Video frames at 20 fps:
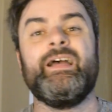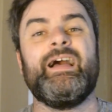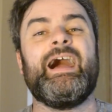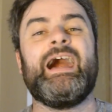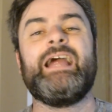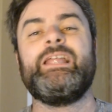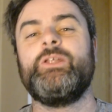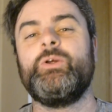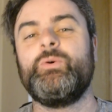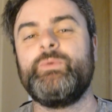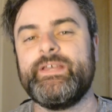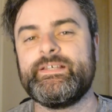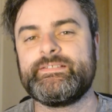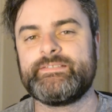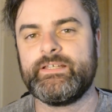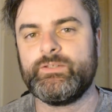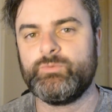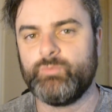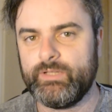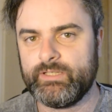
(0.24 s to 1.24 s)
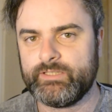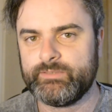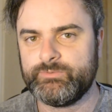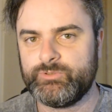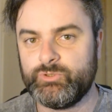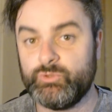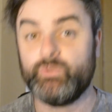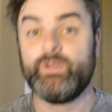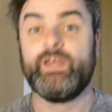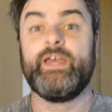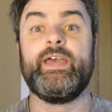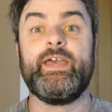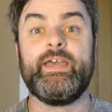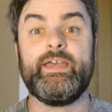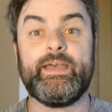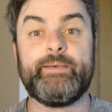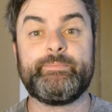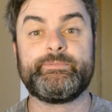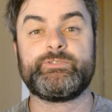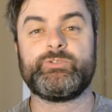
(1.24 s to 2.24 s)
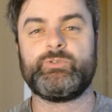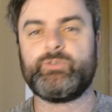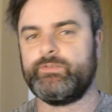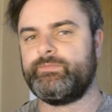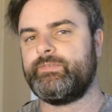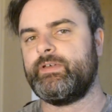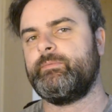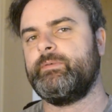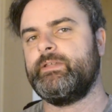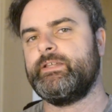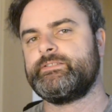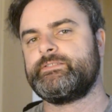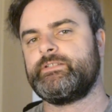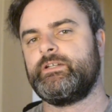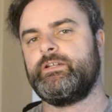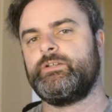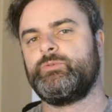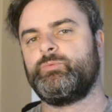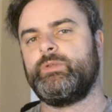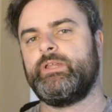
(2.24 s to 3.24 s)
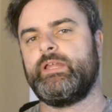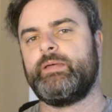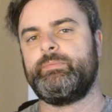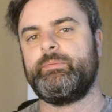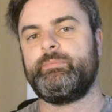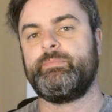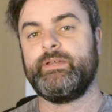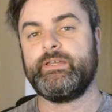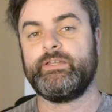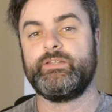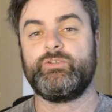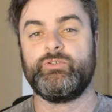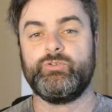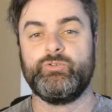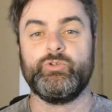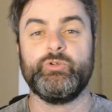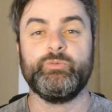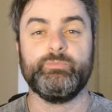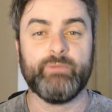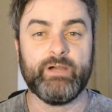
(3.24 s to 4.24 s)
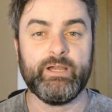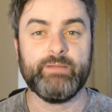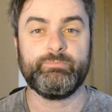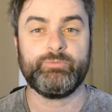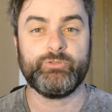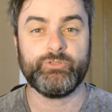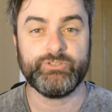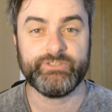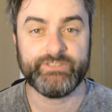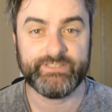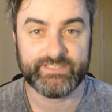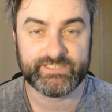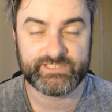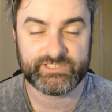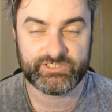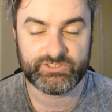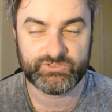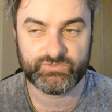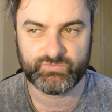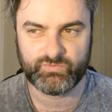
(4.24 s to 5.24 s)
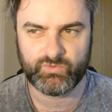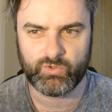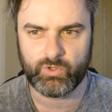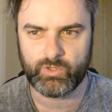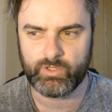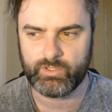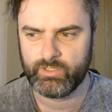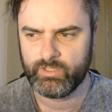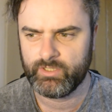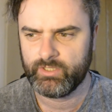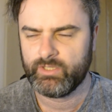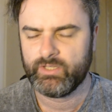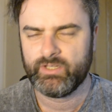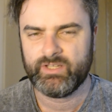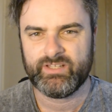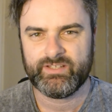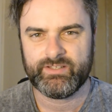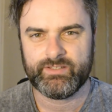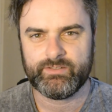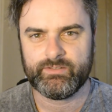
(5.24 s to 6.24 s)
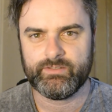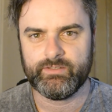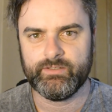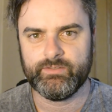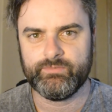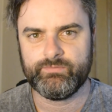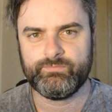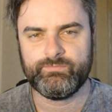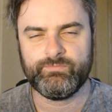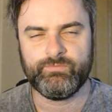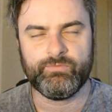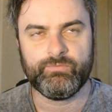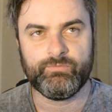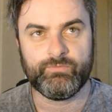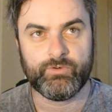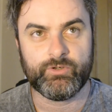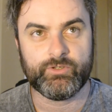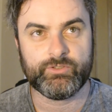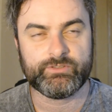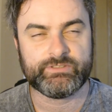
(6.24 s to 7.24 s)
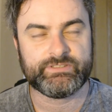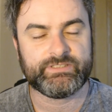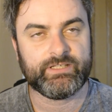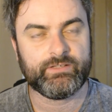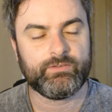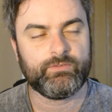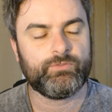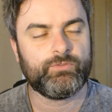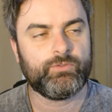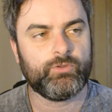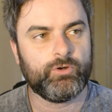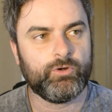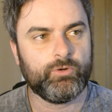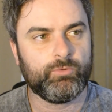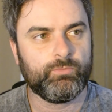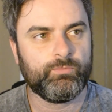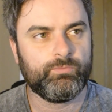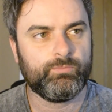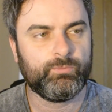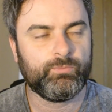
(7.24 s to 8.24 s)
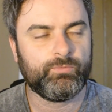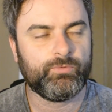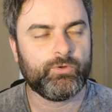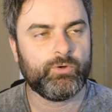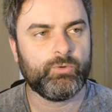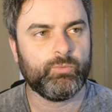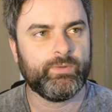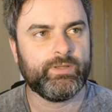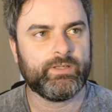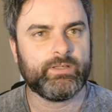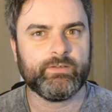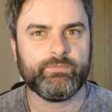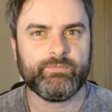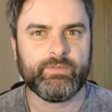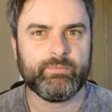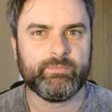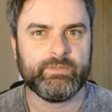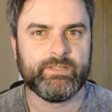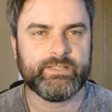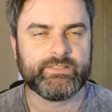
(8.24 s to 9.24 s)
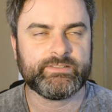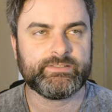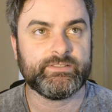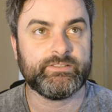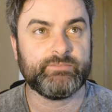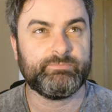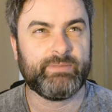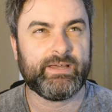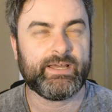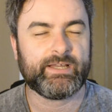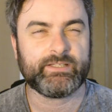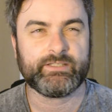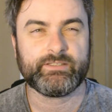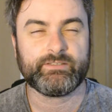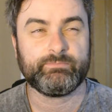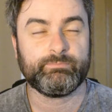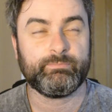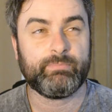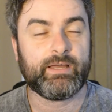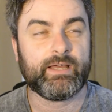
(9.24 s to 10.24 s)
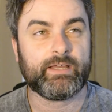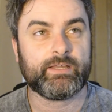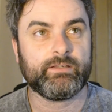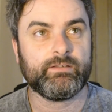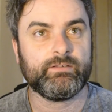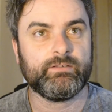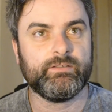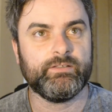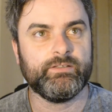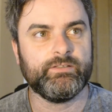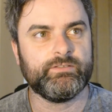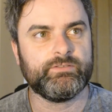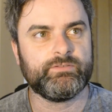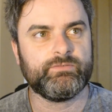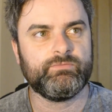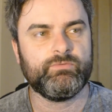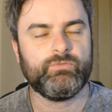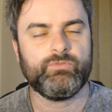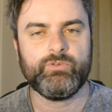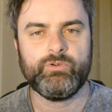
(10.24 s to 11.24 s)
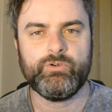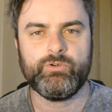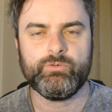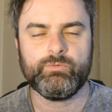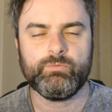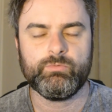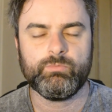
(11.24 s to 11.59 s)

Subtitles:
Hello, yes, and welcome to a episode of MLS Ireland. Where I'll be bringing to you my predictions for the third week of MLS. Is back is third.